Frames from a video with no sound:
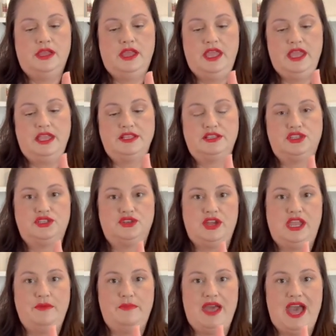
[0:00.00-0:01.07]
and
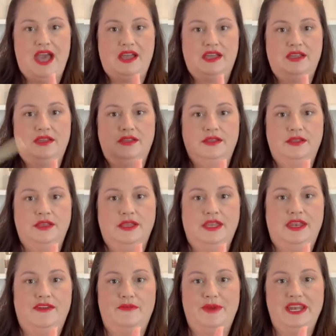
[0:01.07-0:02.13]
straight back. Can
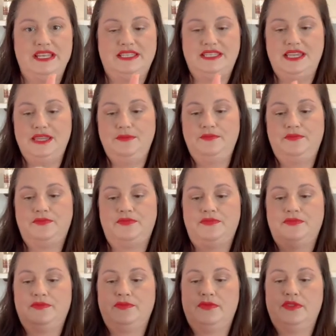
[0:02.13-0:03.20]
everybody see?
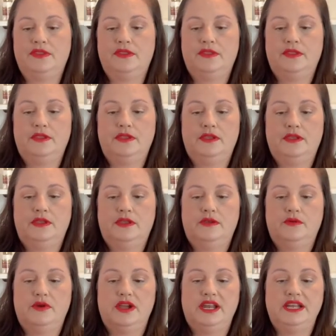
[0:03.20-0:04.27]

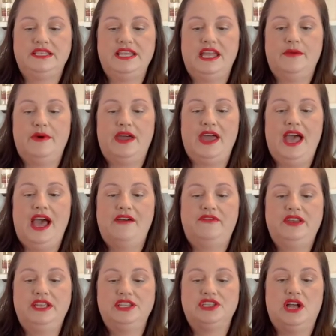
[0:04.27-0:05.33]
We're gonna take about a ½ an
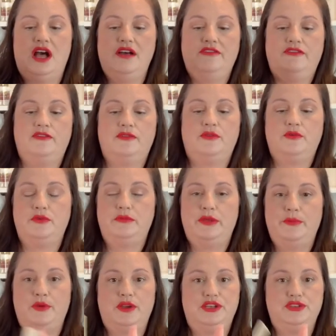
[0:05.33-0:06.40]
inch off.
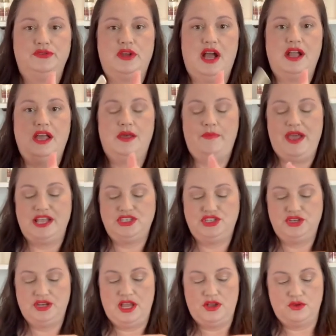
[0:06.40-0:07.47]
Remember, do not cut past
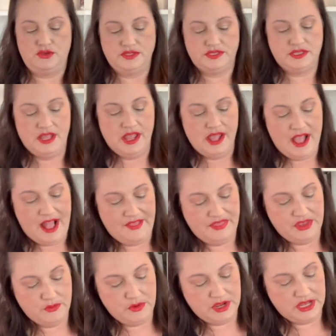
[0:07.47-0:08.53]
your knuckles. And
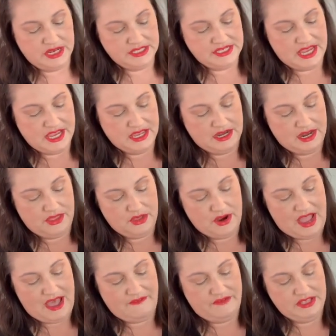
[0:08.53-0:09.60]
then we're gonna take another
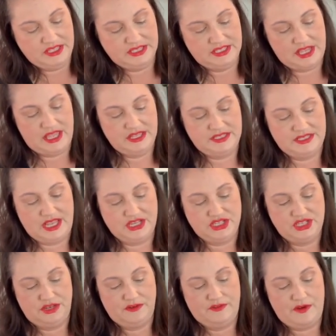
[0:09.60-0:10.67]
½ inch
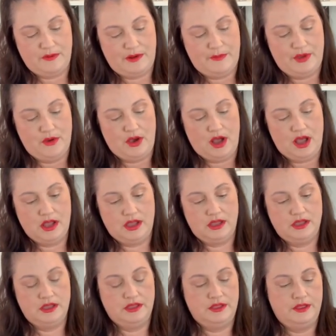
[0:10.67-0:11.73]
section from our mohawk,
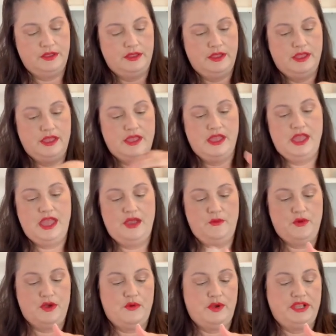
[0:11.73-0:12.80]
and
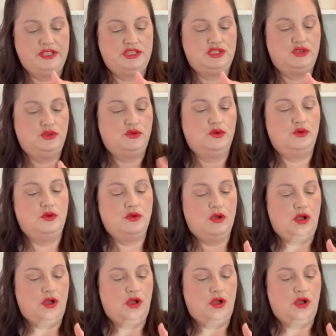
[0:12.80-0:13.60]
we're going to